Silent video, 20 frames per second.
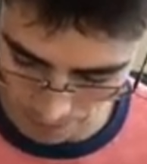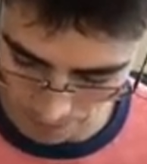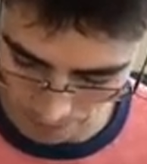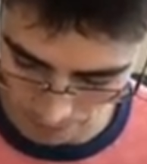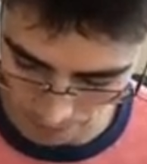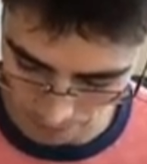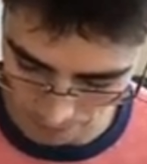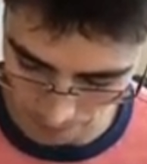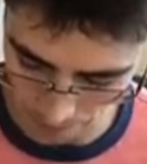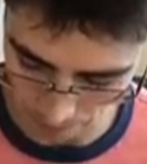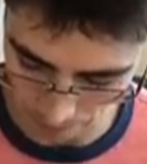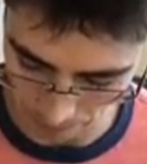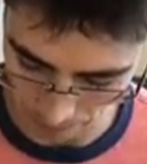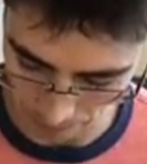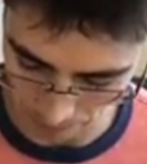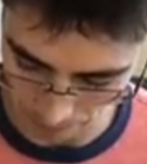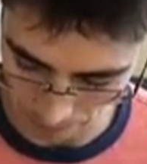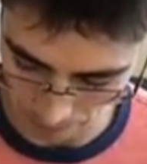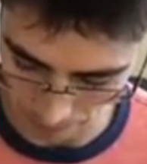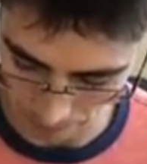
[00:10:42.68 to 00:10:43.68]

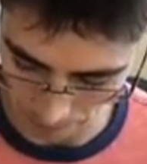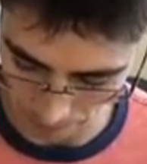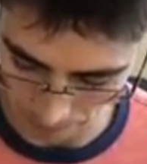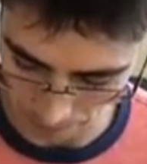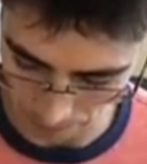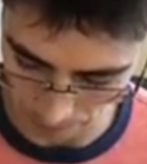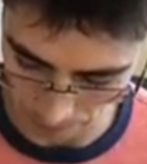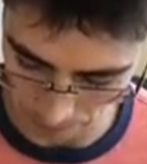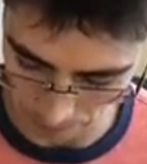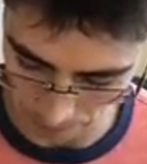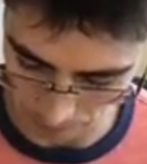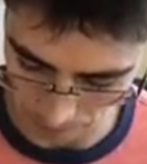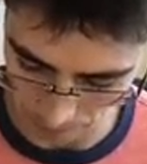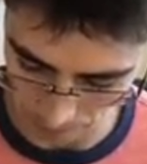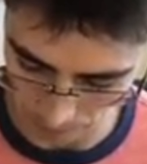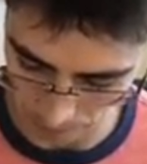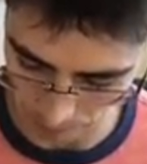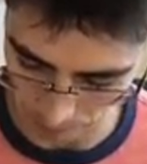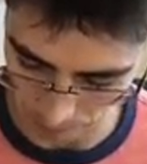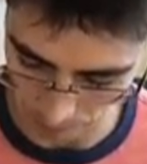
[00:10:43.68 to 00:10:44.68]

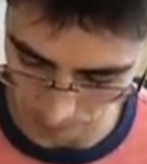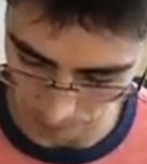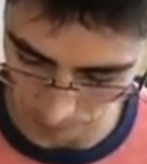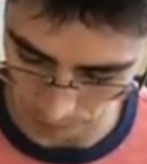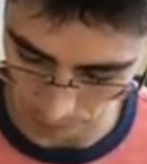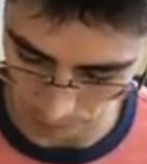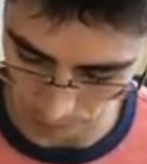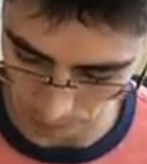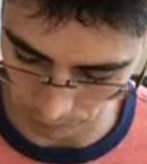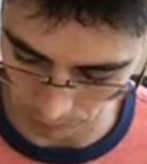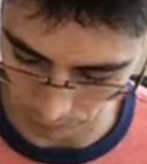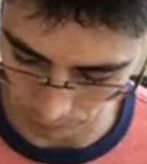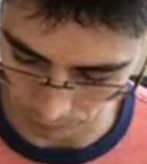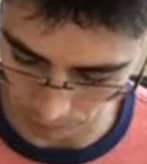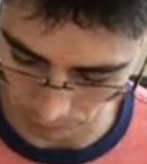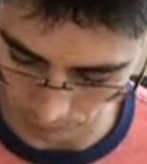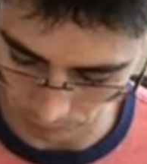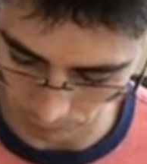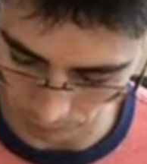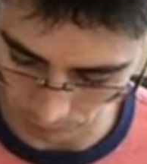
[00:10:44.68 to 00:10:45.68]

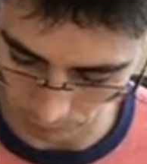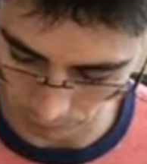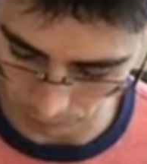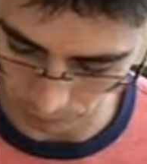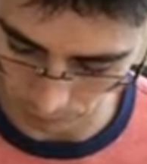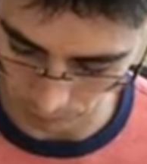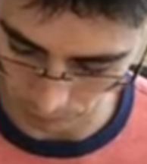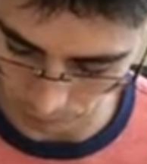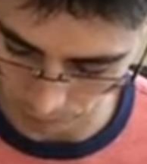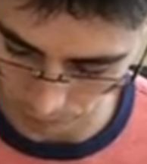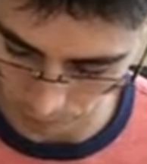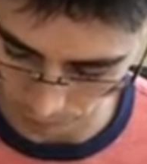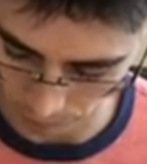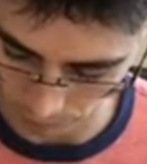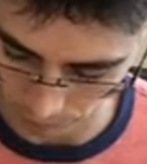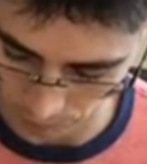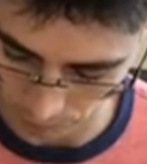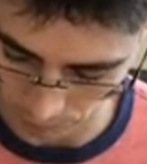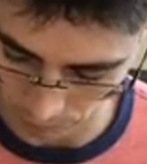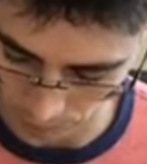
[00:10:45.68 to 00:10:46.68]

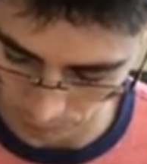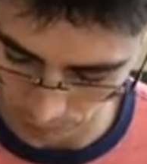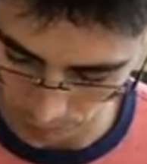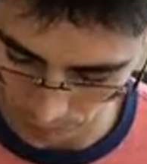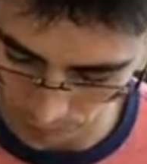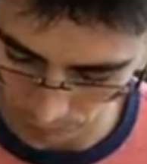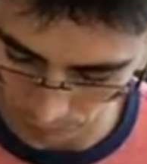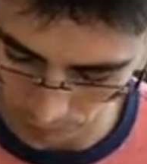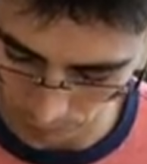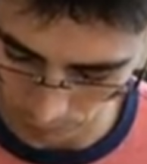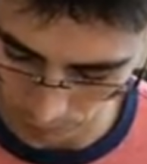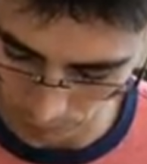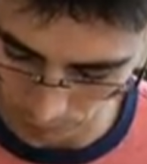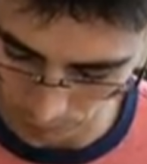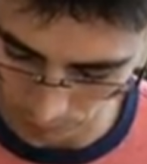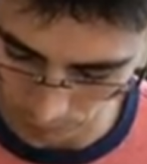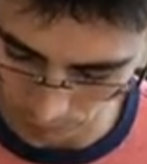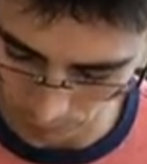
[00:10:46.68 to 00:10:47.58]
(silence)